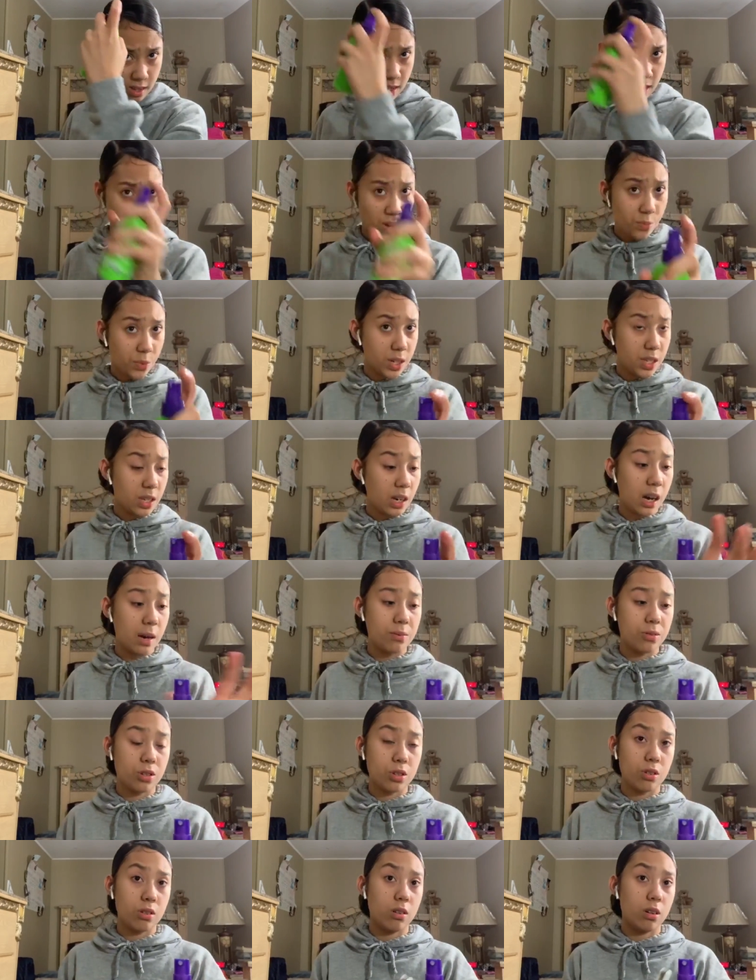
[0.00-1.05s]
It was
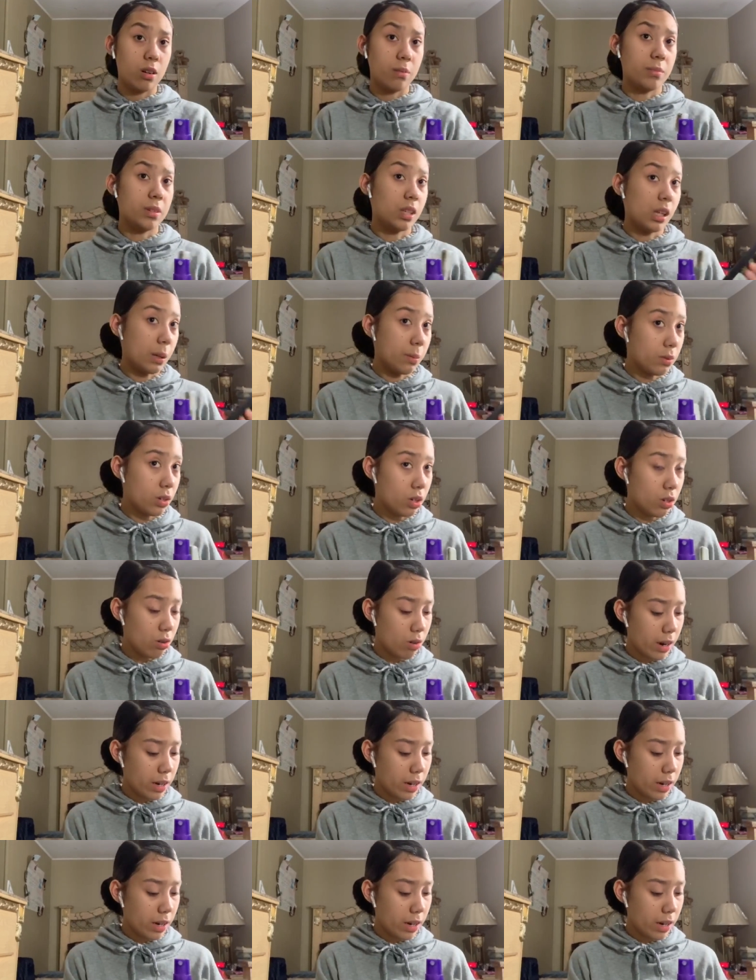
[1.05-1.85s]
optional. It's up to you.